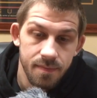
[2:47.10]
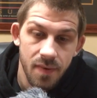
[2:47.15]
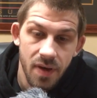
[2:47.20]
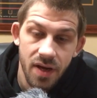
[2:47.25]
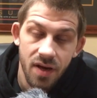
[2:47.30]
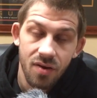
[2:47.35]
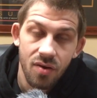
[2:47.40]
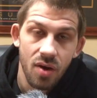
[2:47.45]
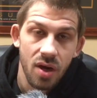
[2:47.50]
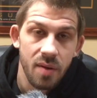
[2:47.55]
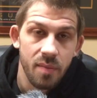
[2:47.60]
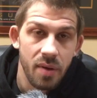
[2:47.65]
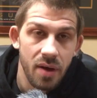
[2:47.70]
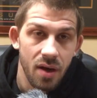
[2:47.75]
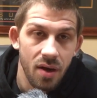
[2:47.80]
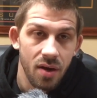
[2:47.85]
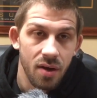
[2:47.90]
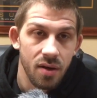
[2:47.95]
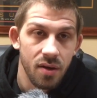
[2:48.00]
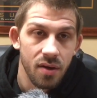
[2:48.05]
I had a great
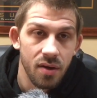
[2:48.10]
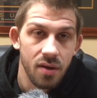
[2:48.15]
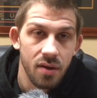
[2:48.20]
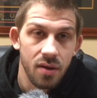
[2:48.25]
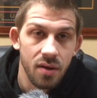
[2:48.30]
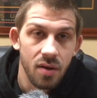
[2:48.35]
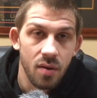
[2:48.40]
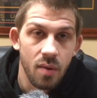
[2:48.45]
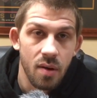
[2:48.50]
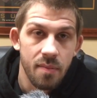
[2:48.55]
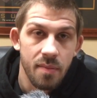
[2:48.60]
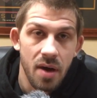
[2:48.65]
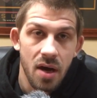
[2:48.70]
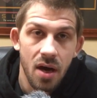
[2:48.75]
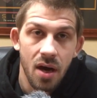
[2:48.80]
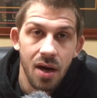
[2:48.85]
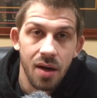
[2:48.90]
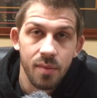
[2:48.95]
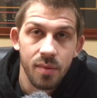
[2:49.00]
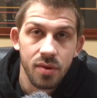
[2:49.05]
parent, my
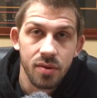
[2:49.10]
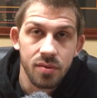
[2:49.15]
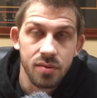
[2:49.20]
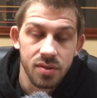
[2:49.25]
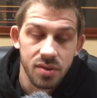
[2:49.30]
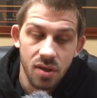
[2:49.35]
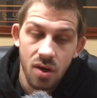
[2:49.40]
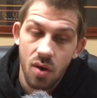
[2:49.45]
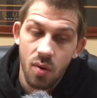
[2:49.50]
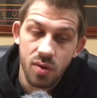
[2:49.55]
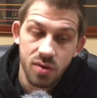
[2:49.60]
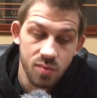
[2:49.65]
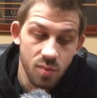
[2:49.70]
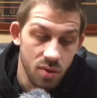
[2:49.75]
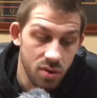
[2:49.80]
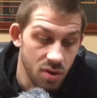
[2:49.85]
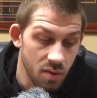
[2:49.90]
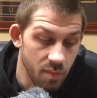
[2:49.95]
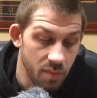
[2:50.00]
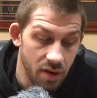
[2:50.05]
mom, who's always
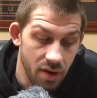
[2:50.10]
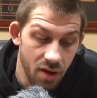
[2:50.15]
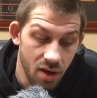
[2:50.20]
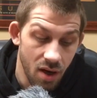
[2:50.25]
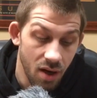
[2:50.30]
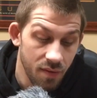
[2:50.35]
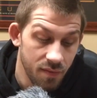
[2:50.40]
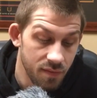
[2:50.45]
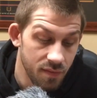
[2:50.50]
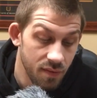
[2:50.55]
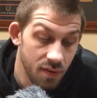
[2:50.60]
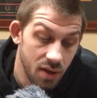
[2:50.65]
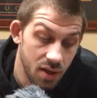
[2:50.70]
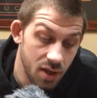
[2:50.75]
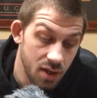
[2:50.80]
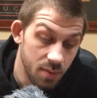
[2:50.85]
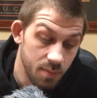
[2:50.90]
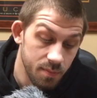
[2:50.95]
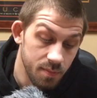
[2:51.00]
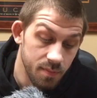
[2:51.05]
worked her butt off
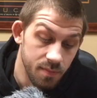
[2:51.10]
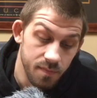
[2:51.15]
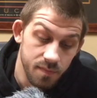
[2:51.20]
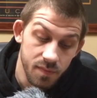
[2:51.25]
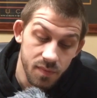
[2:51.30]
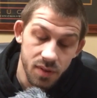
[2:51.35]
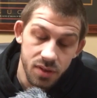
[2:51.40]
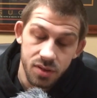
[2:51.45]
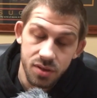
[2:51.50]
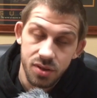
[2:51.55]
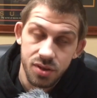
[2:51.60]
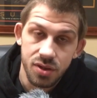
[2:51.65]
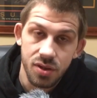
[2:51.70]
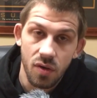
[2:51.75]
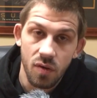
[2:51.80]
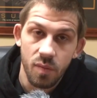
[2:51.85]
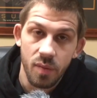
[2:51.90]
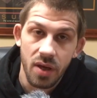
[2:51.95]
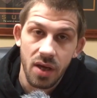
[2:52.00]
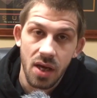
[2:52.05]
and just
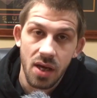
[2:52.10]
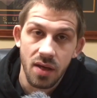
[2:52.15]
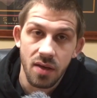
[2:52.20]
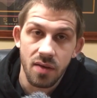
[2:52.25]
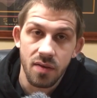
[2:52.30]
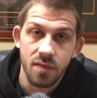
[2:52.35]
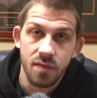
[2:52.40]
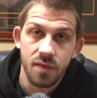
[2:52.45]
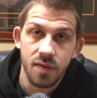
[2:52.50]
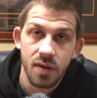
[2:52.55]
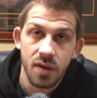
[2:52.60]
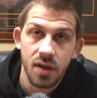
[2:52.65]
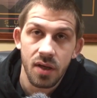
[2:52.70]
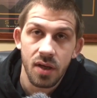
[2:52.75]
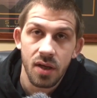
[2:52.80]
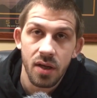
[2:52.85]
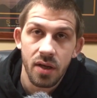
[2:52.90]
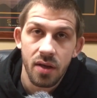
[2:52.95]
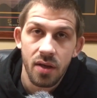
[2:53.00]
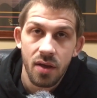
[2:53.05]
showed me kind of
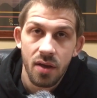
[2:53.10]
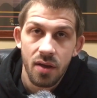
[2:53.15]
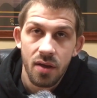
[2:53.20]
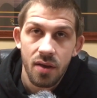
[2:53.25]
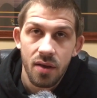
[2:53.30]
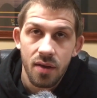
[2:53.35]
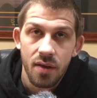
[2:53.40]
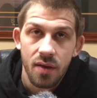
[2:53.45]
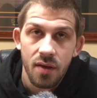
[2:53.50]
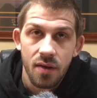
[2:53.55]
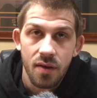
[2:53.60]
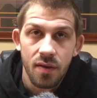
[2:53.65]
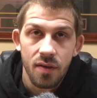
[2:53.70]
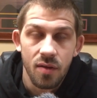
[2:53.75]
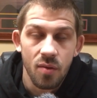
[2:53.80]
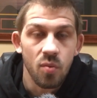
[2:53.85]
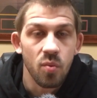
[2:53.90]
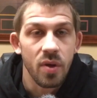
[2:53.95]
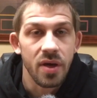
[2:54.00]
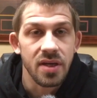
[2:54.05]

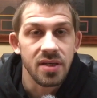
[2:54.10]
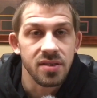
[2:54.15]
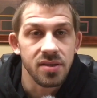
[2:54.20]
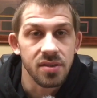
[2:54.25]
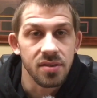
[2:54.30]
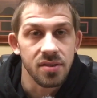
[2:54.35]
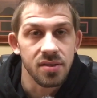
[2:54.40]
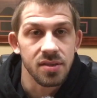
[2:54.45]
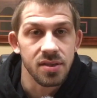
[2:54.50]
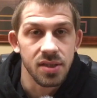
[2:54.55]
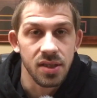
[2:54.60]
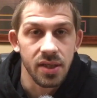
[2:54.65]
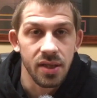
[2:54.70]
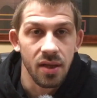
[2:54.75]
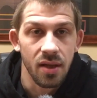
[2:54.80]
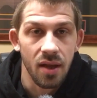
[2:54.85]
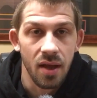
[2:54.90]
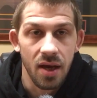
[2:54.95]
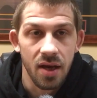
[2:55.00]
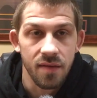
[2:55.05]
the ways to succeed
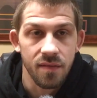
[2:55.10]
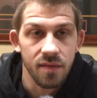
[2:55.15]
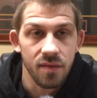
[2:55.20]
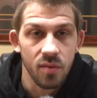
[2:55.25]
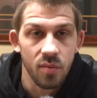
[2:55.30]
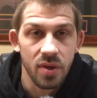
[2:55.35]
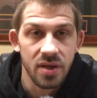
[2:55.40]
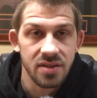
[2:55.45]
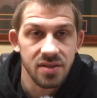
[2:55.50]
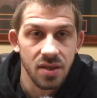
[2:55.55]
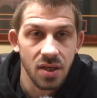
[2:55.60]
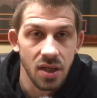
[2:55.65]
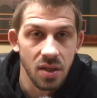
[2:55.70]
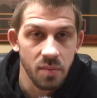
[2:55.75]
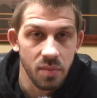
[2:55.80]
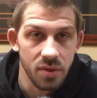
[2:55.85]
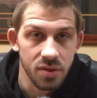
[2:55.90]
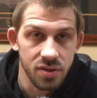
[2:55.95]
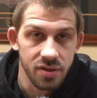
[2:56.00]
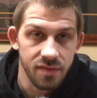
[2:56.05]
in life and the ways to
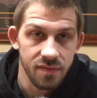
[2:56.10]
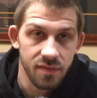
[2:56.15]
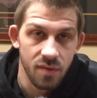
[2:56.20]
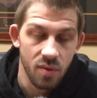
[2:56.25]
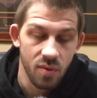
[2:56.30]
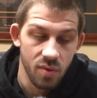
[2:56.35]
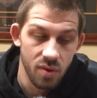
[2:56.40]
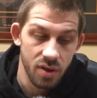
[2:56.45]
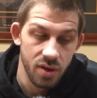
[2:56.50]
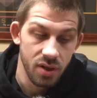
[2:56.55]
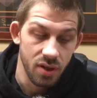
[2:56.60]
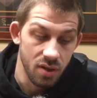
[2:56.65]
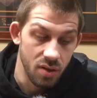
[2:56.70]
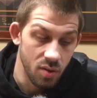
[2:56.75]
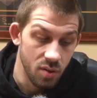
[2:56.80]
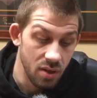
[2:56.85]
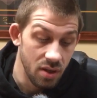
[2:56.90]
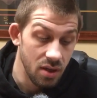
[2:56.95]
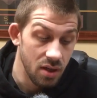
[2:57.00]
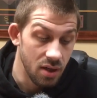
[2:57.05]
keep pushing forward,
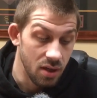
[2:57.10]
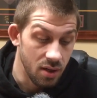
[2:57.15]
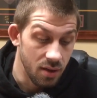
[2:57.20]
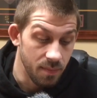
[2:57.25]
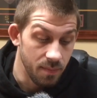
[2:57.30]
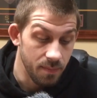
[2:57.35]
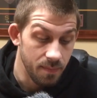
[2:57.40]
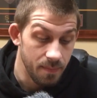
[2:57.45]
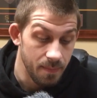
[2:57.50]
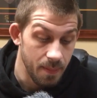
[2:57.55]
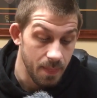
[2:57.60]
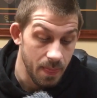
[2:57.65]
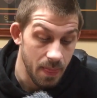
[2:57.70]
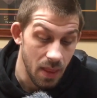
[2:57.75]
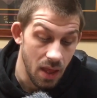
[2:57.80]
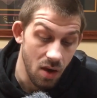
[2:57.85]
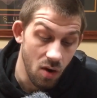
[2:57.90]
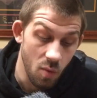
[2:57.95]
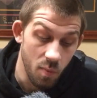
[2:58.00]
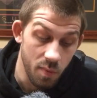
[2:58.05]
and
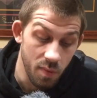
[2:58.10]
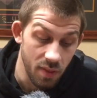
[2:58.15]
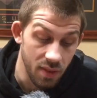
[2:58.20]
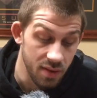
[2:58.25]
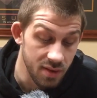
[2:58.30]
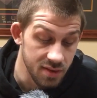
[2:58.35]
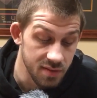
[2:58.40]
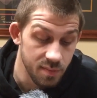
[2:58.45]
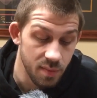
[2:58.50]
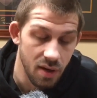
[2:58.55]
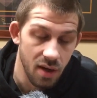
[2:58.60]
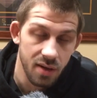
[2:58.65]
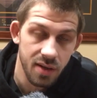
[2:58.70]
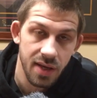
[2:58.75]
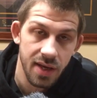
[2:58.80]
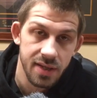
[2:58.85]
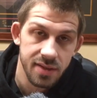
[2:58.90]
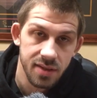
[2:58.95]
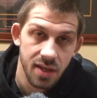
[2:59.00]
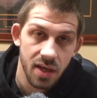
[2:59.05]
I hope that this
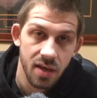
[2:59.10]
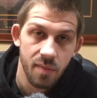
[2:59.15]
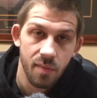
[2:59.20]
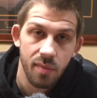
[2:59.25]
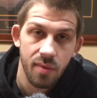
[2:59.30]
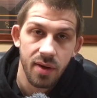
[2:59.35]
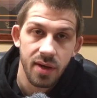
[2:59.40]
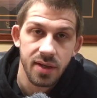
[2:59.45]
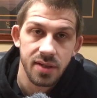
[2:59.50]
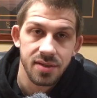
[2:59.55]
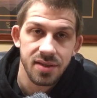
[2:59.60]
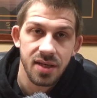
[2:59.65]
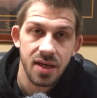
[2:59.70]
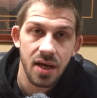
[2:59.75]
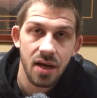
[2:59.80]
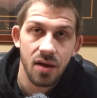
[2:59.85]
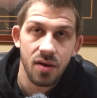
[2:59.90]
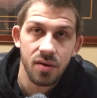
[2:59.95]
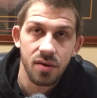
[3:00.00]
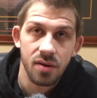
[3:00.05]
podcast kind of brings that
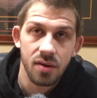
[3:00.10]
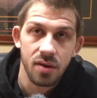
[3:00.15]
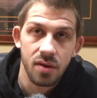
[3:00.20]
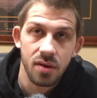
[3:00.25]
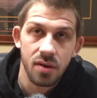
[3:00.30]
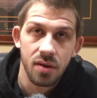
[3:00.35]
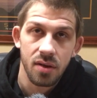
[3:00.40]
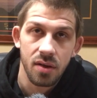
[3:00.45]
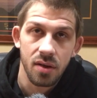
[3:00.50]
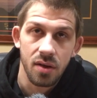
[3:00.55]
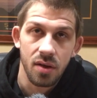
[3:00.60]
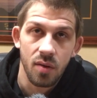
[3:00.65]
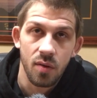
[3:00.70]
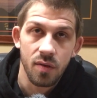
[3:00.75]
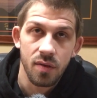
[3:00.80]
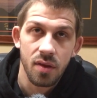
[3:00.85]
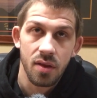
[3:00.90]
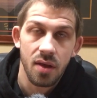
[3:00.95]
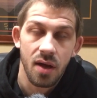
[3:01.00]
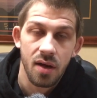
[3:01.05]
out and,
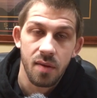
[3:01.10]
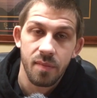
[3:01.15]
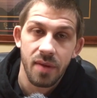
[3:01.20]
with a lot